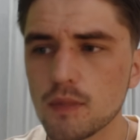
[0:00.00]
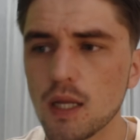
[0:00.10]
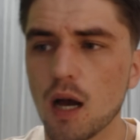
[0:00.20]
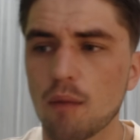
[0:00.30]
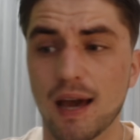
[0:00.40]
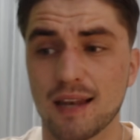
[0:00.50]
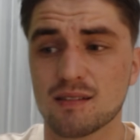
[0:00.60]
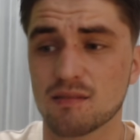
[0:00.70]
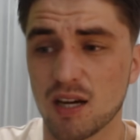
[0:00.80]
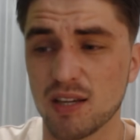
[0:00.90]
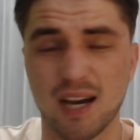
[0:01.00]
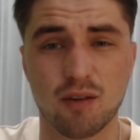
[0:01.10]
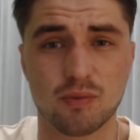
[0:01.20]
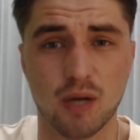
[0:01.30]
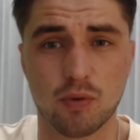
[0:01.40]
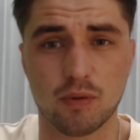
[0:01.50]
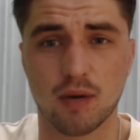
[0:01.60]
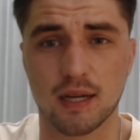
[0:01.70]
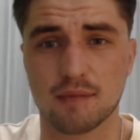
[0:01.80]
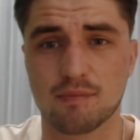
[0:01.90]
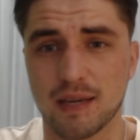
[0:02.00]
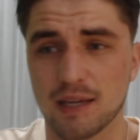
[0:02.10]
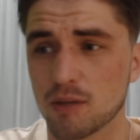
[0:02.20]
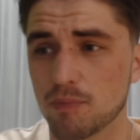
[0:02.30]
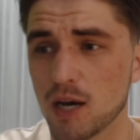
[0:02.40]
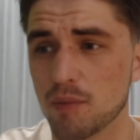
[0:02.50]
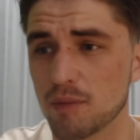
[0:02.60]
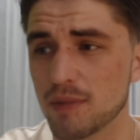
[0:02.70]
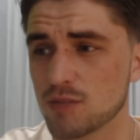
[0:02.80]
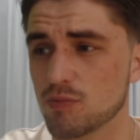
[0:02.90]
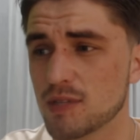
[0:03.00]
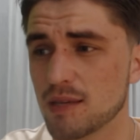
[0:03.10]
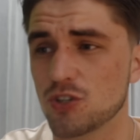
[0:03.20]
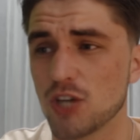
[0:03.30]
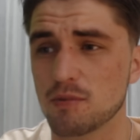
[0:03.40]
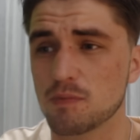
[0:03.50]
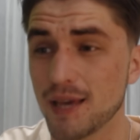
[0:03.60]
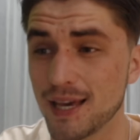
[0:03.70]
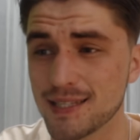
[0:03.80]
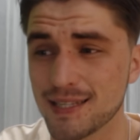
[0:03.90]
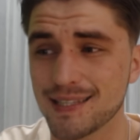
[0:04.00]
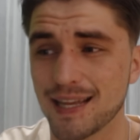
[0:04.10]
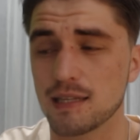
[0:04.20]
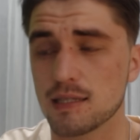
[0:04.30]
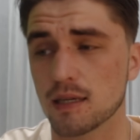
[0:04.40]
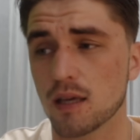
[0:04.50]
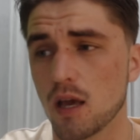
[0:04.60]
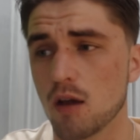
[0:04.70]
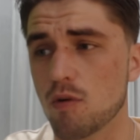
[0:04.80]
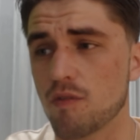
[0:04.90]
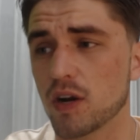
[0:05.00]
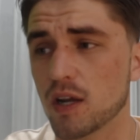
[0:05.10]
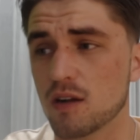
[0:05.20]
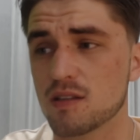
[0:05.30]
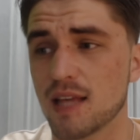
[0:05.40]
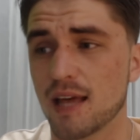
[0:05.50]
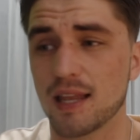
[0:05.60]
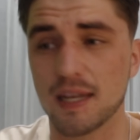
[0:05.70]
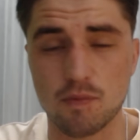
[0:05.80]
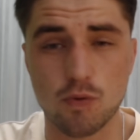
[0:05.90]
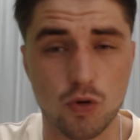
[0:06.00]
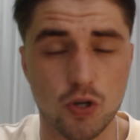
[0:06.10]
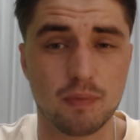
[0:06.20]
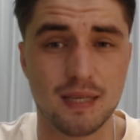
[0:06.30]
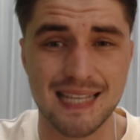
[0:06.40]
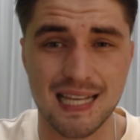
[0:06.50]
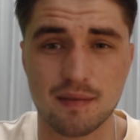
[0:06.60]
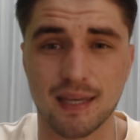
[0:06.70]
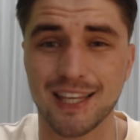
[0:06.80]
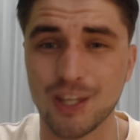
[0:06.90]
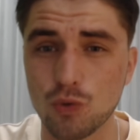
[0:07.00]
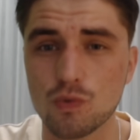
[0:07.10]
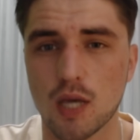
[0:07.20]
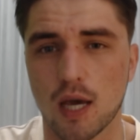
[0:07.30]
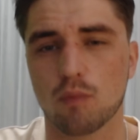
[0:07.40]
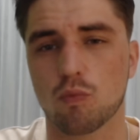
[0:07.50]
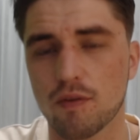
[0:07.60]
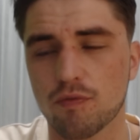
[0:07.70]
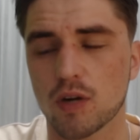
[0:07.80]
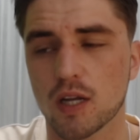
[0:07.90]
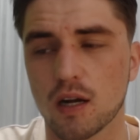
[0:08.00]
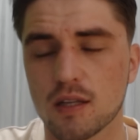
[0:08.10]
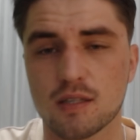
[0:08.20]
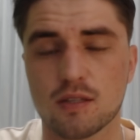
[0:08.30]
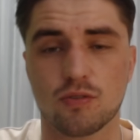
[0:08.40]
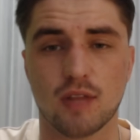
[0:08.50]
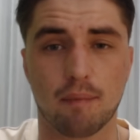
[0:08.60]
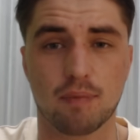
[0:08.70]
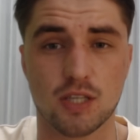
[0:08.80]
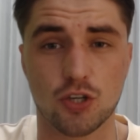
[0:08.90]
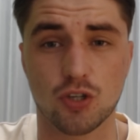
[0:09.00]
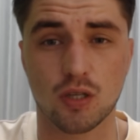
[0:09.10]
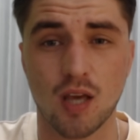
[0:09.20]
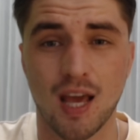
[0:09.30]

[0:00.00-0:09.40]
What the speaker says: I wouldn't mind him being a permanent, but that's what I'm saying. James Pearce is stating with regards to that Liverpool could be set to make a U-turn with regards to that position